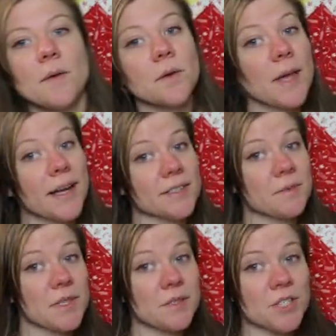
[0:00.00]
I'm going to be honest
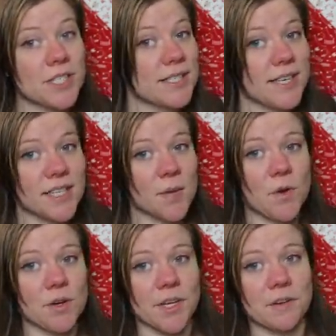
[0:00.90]
with you, she stays up
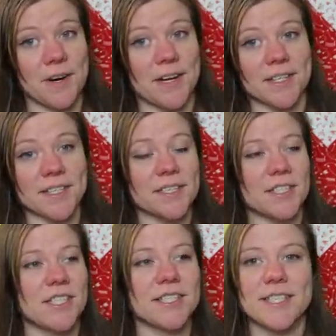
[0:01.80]
all year round.
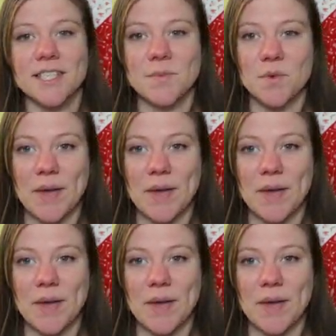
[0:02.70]
She stays up on